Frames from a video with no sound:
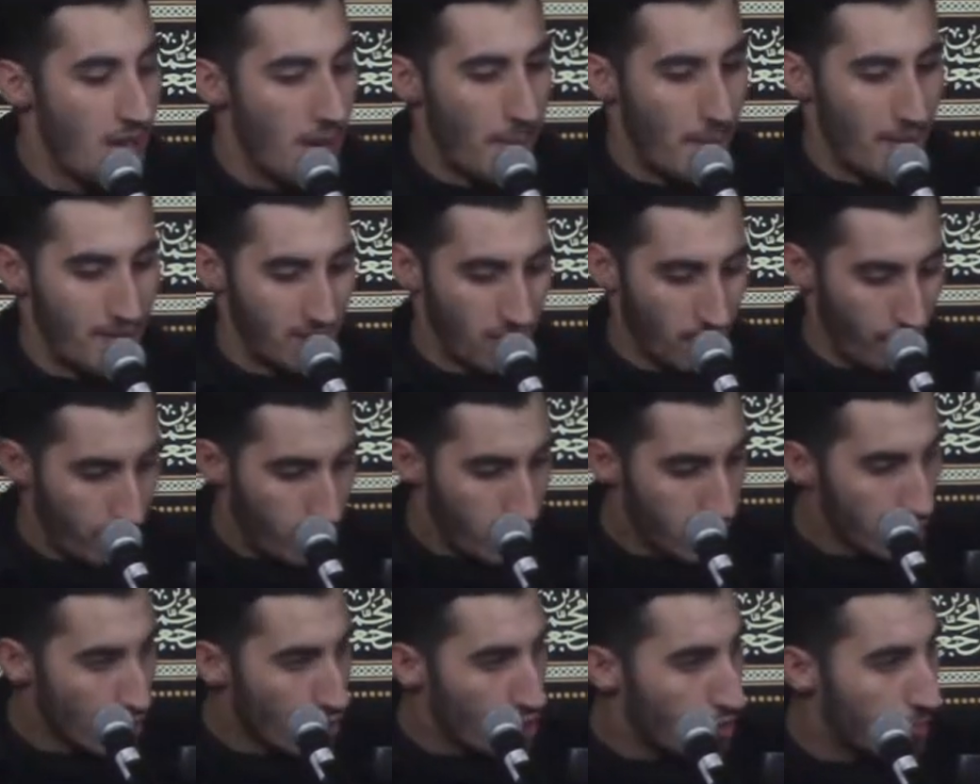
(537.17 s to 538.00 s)
But the
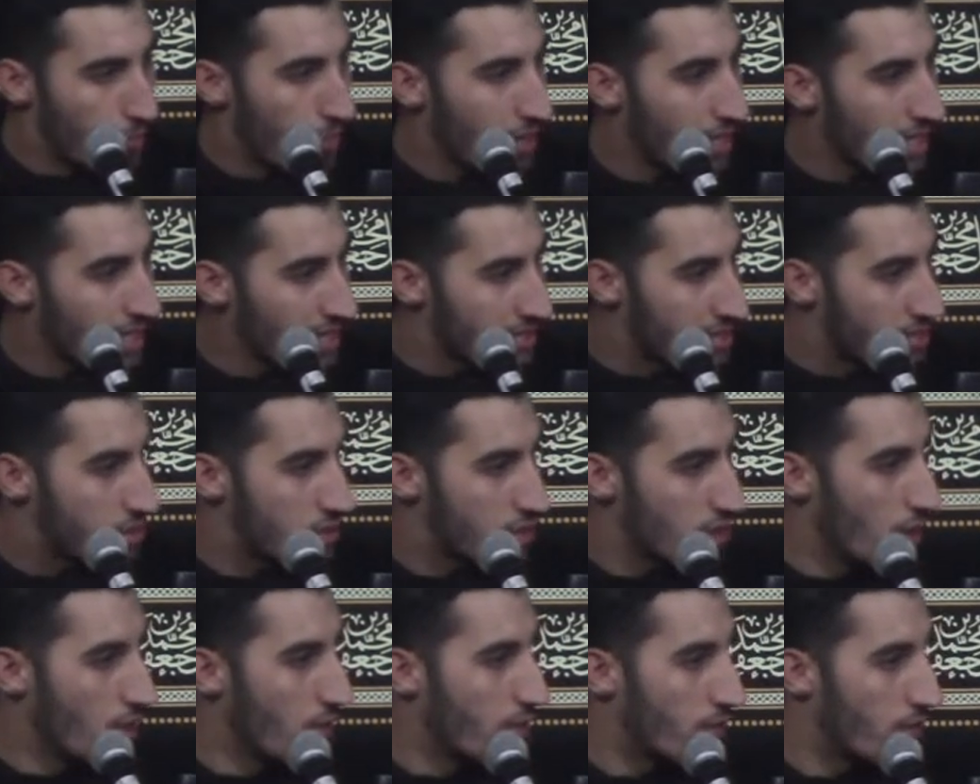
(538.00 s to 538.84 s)
physical body
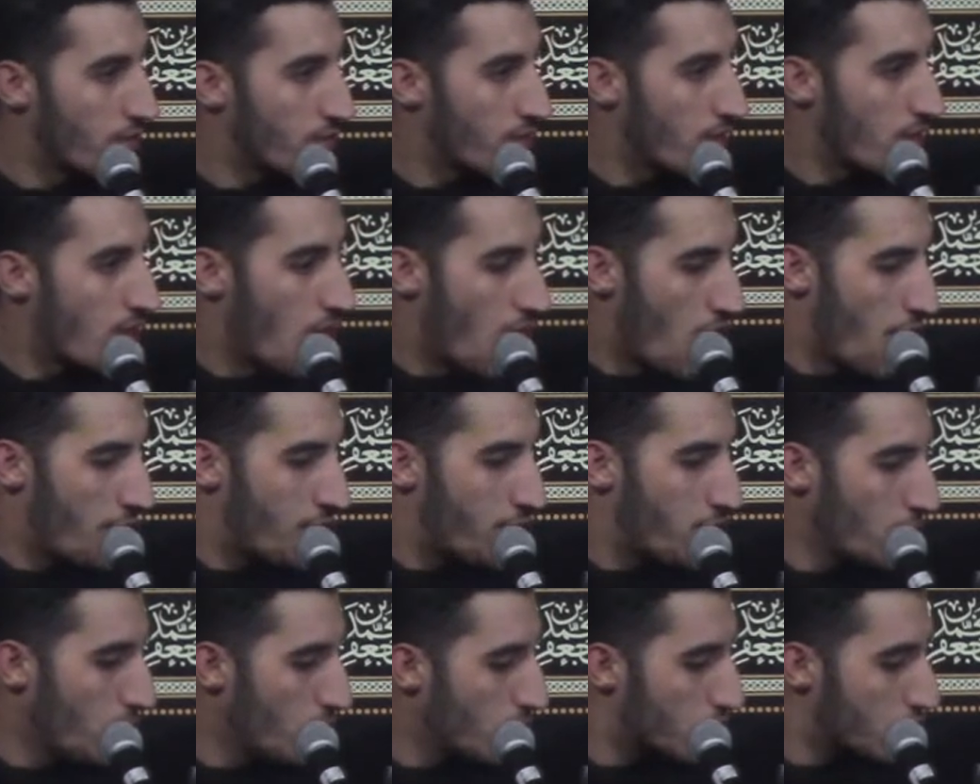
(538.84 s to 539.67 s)
itself, if
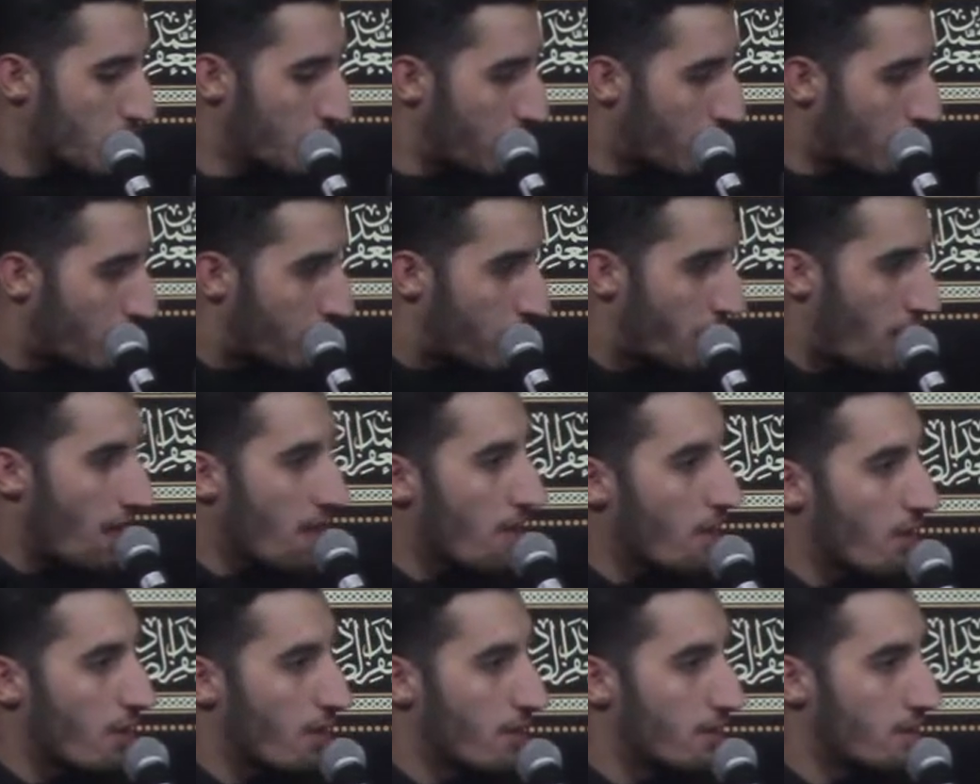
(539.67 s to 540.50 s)
you were to put
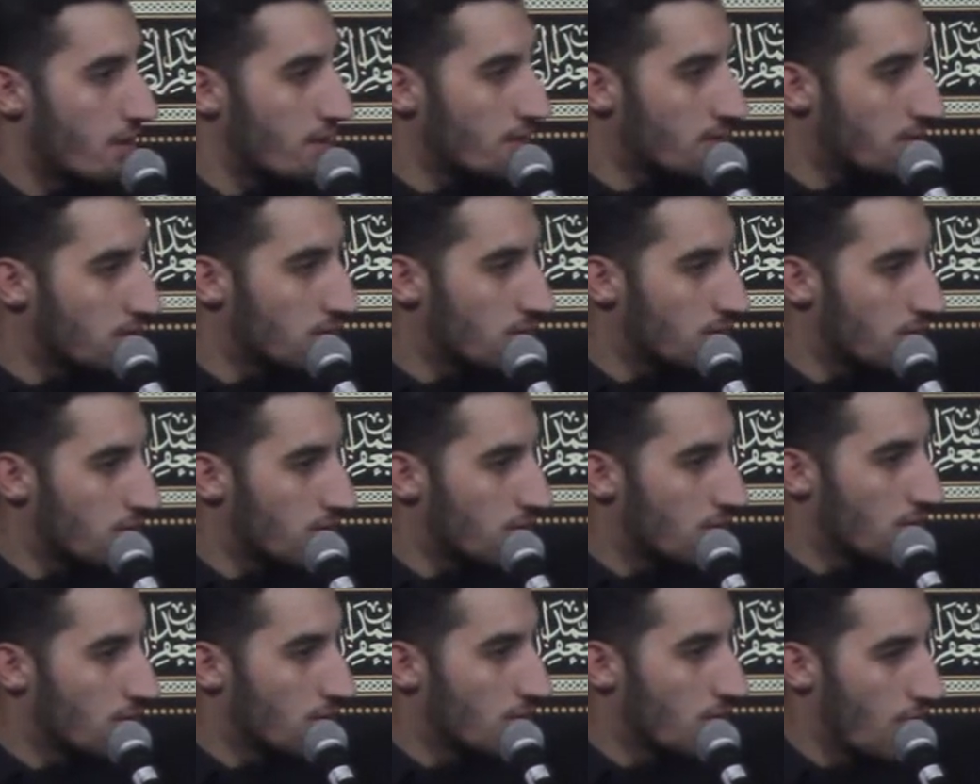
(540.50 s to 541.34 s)
fire on it,
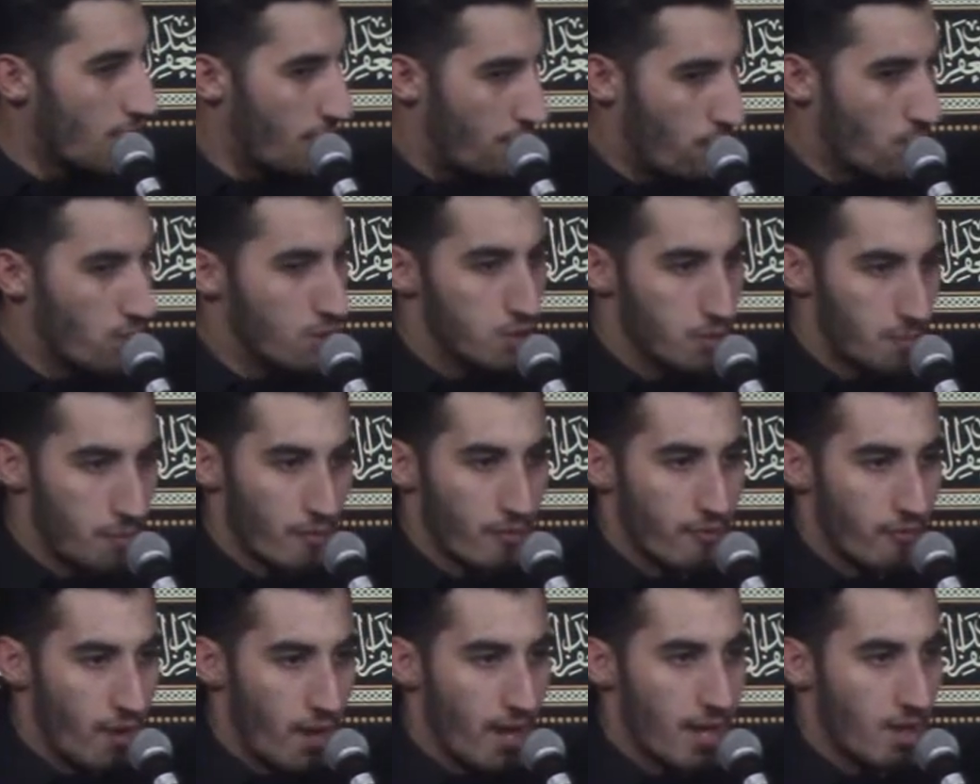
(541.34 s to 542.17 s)
if you were to put
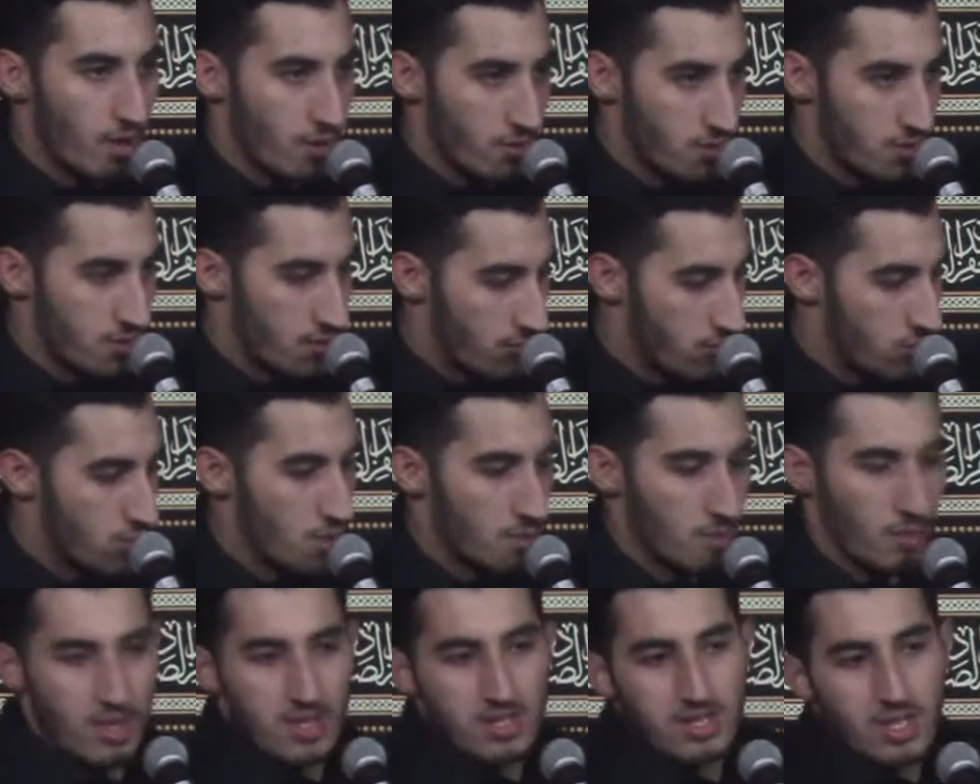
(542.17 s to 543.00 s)
fire on this physical
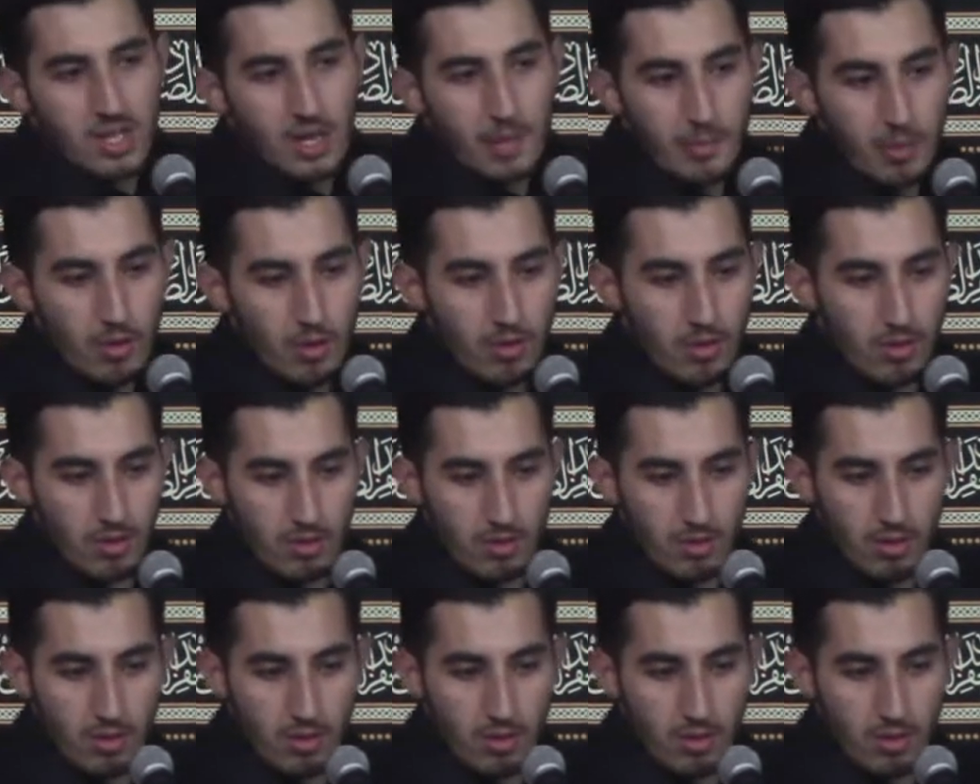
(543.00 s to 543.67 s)
body, it's gonna burn.